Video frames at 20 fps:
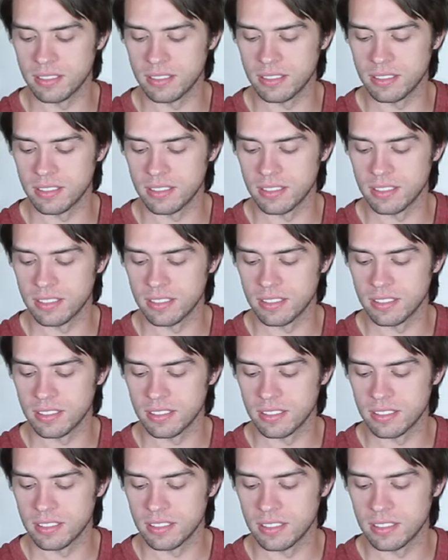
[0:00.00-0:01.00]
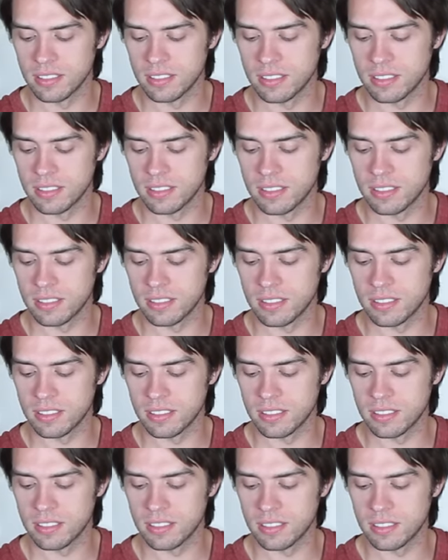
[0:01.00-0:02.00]

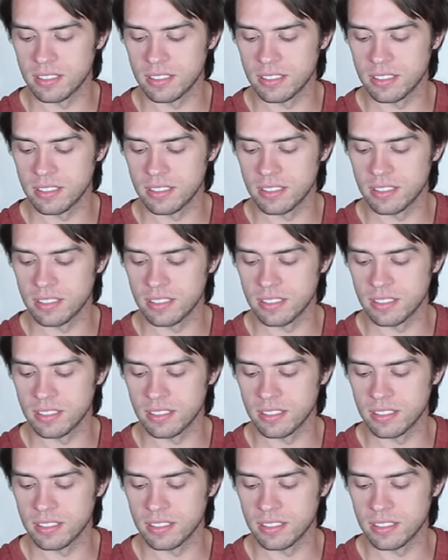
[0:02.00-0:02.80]
No words are spoken by the person on screen.